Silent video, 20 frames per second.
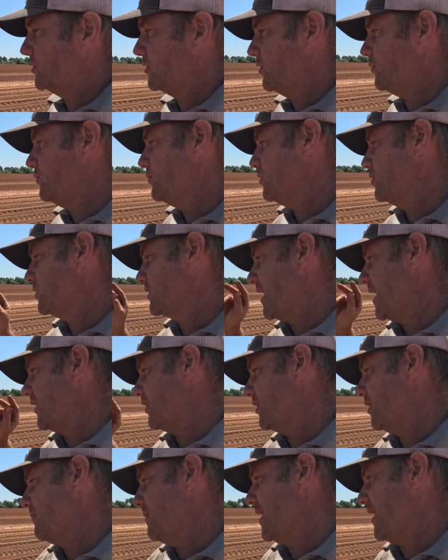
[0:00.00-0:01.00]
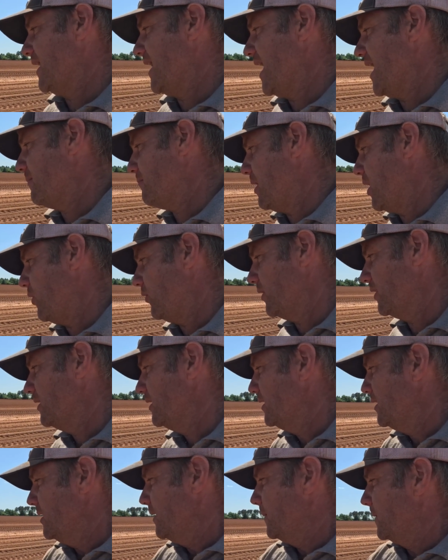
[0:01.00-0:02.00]
so you just got to come back and eyeball it.
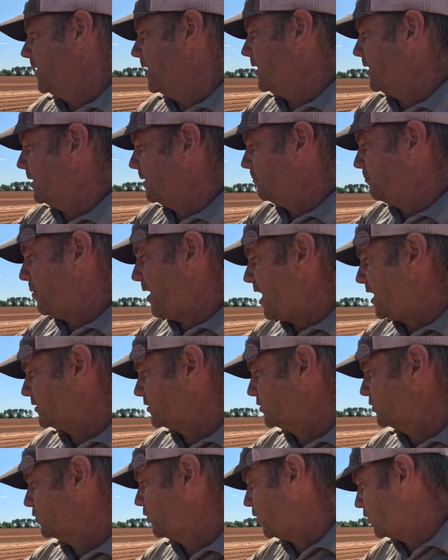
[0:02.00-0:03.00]
The boxes